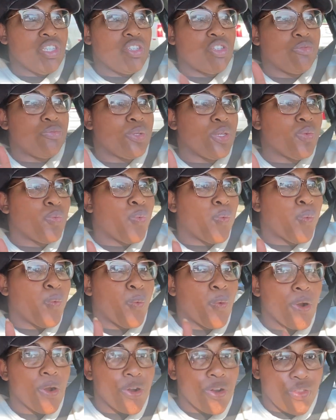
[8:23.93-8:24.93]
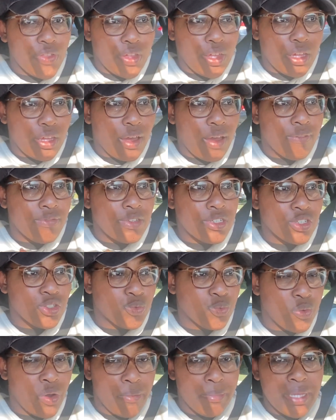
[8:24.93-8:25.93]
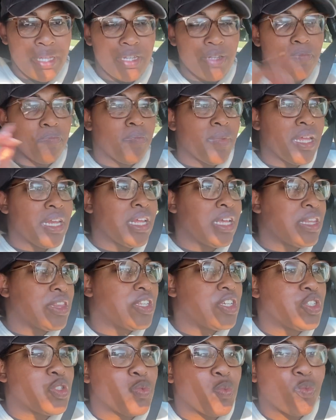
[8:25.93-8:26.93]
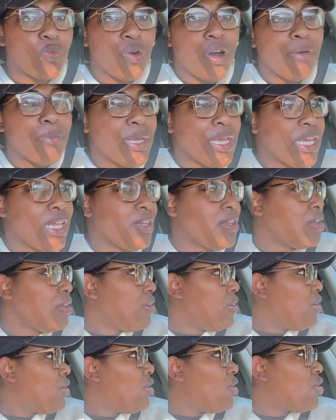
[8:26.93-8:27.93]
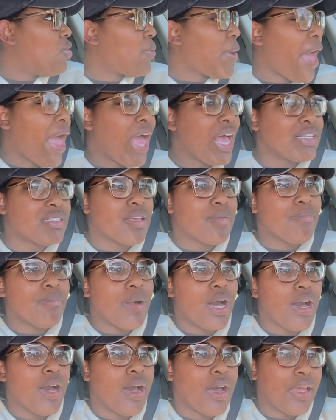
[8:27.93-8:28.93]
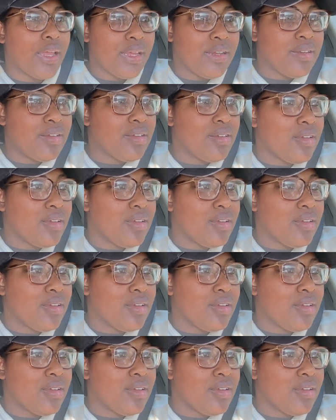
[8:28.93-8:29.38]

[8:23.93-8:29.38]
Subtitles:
to be worthy of this woman, meaning this woman who has a mind,